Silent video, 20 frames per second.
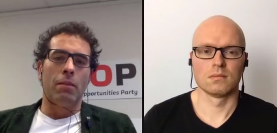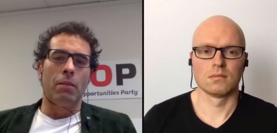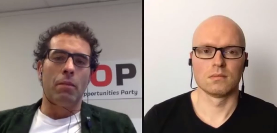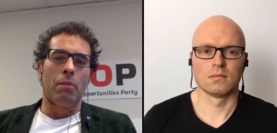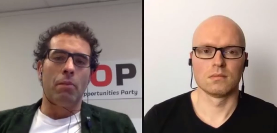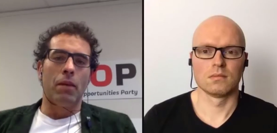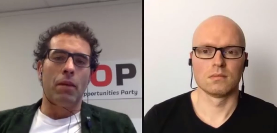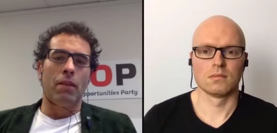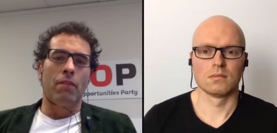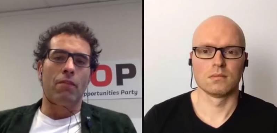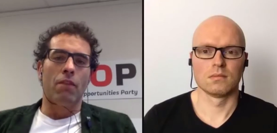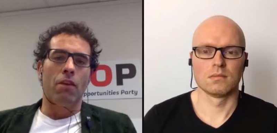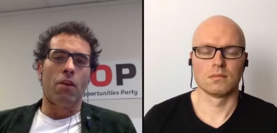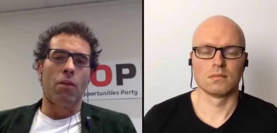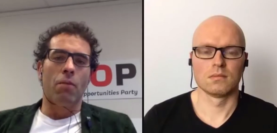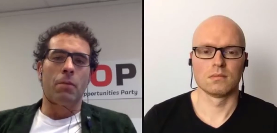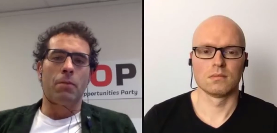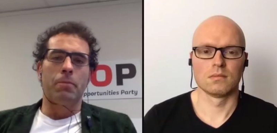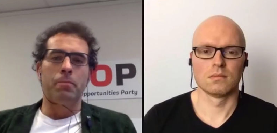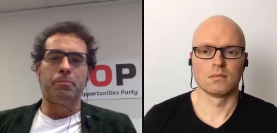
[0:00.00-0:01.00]
Speaker 1: MMP
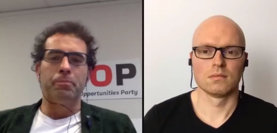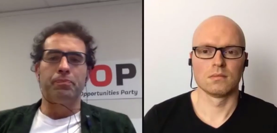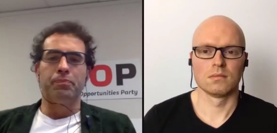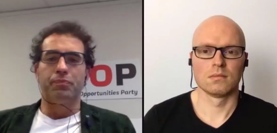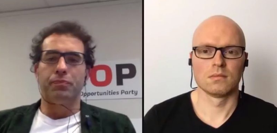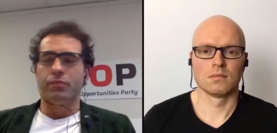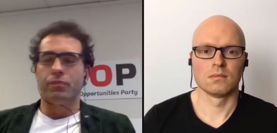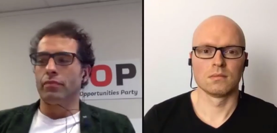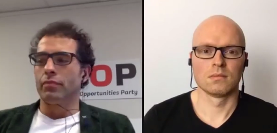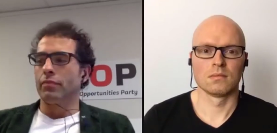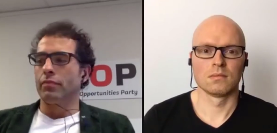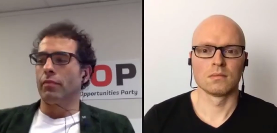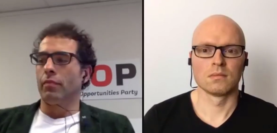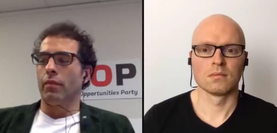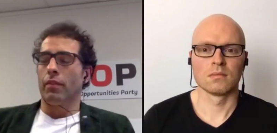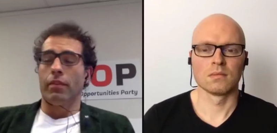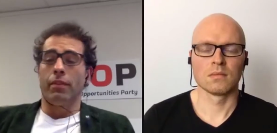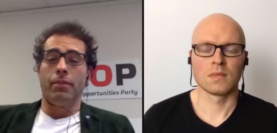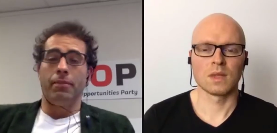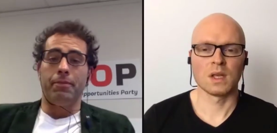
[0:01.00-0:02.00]
environment.
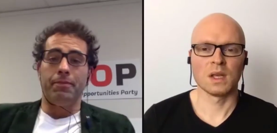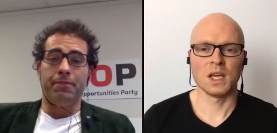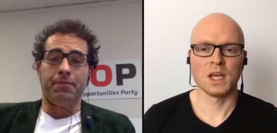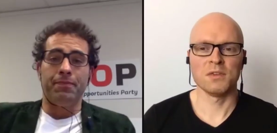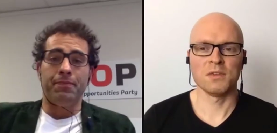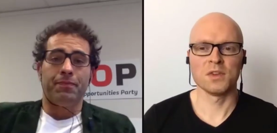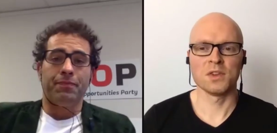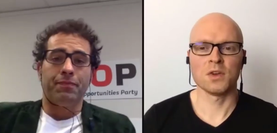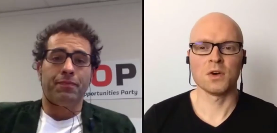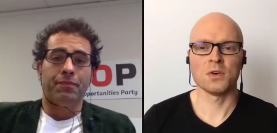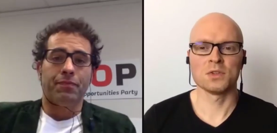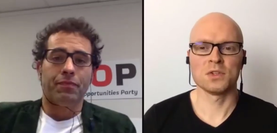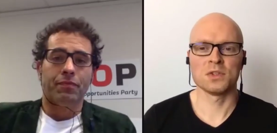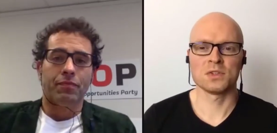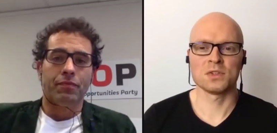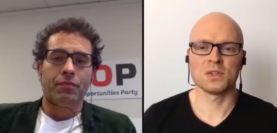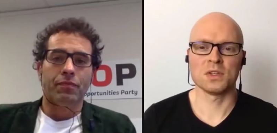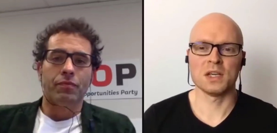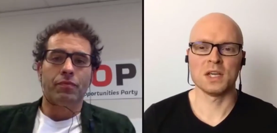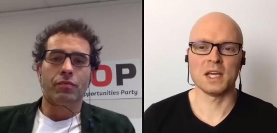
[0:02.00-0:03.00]
Speaker 2: Have you
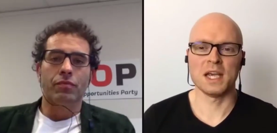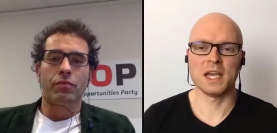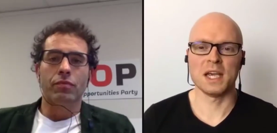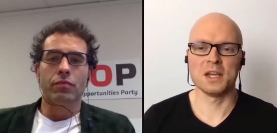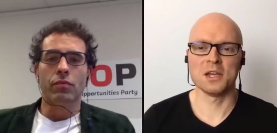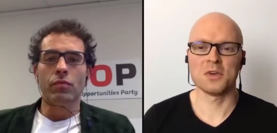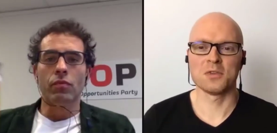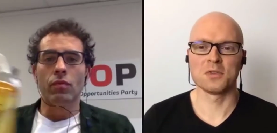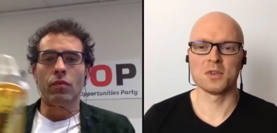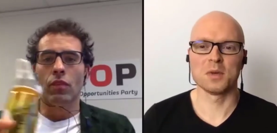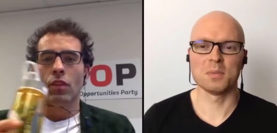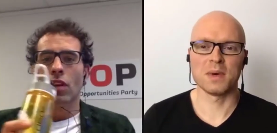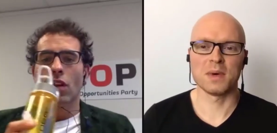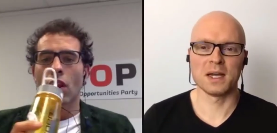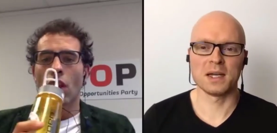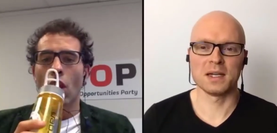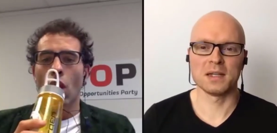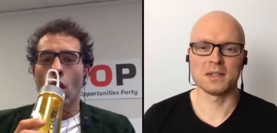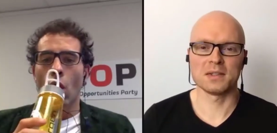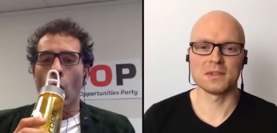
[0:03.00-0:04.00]
noticed any of the
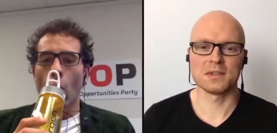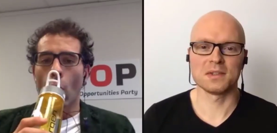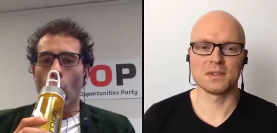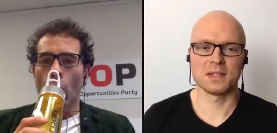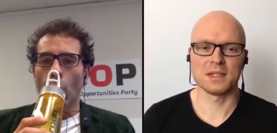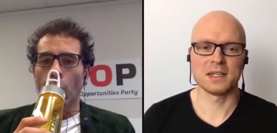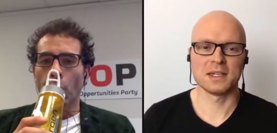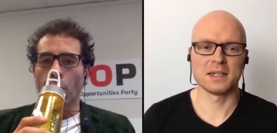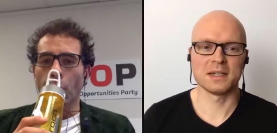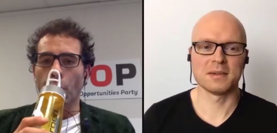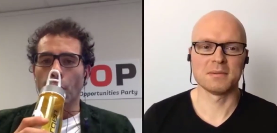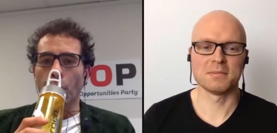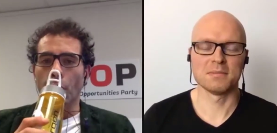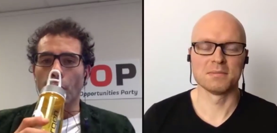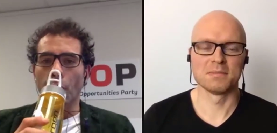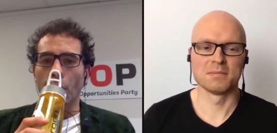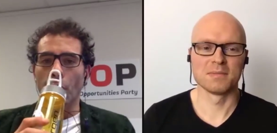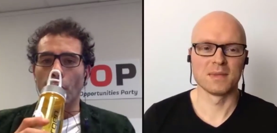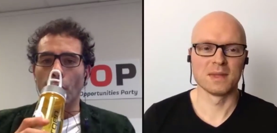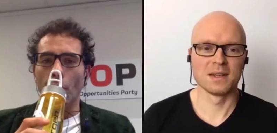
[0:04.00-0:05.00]
parties
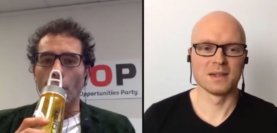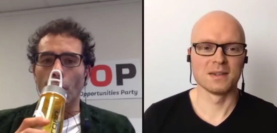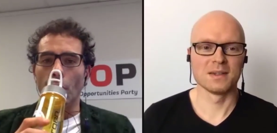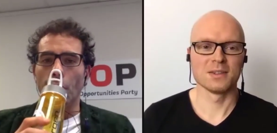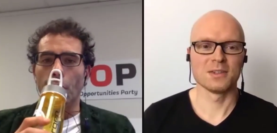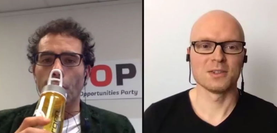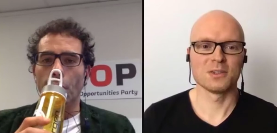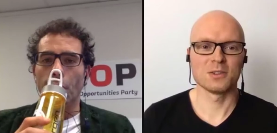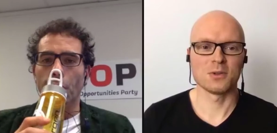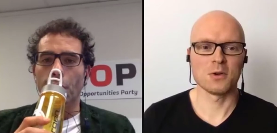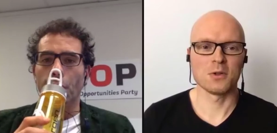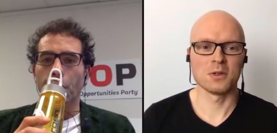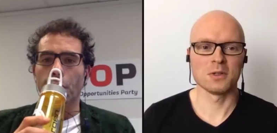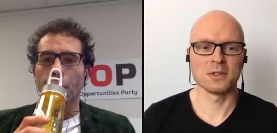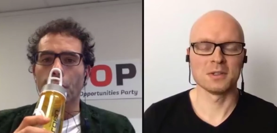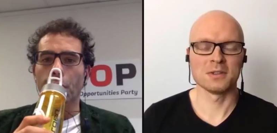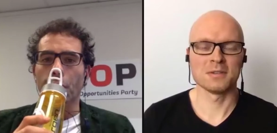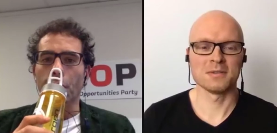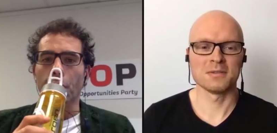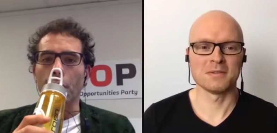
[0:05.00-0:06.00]
um,
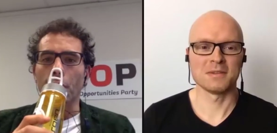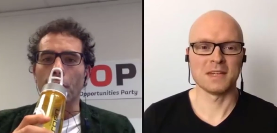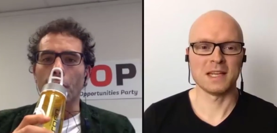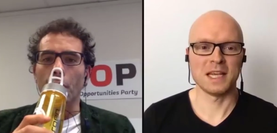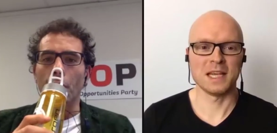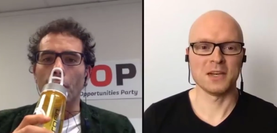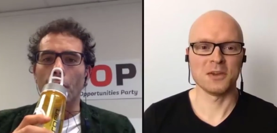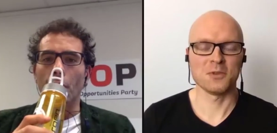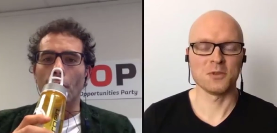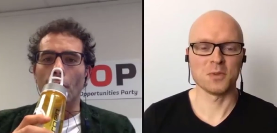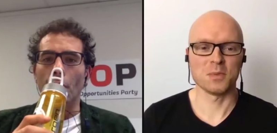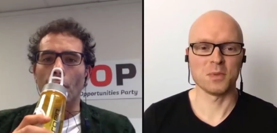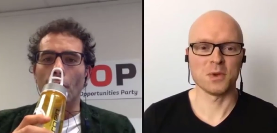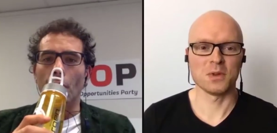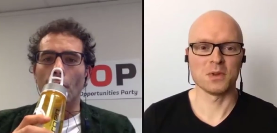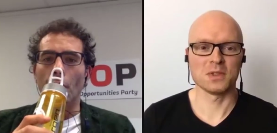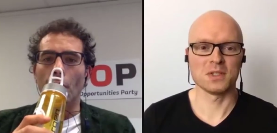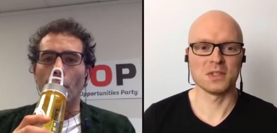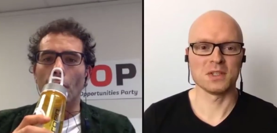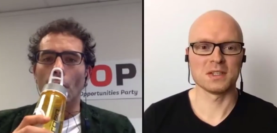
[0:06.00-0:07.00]
stolen any of your
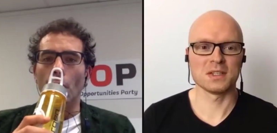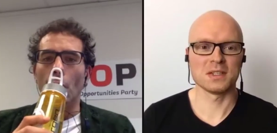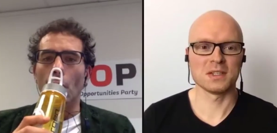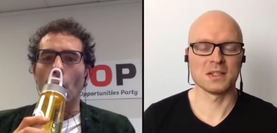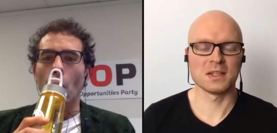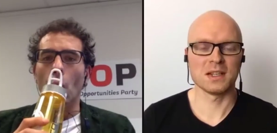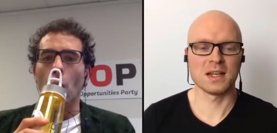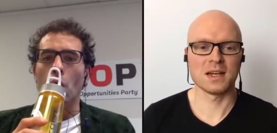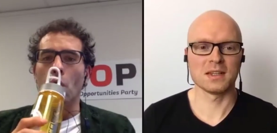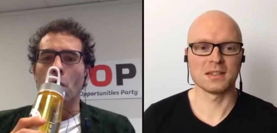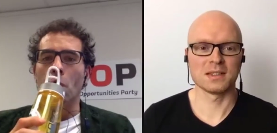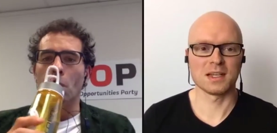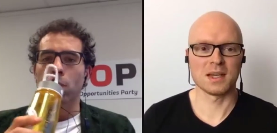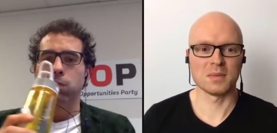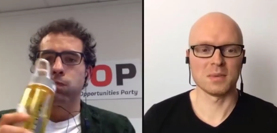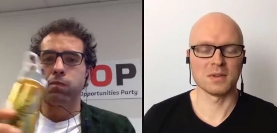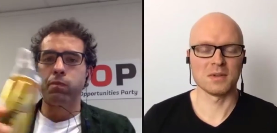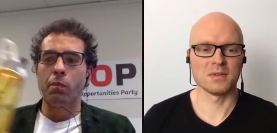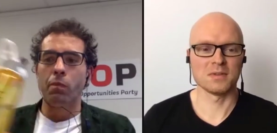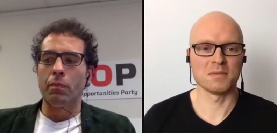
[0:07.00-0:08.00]
policies in the last
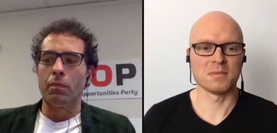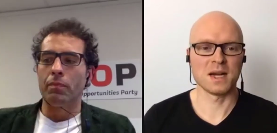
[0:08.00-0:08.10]
couple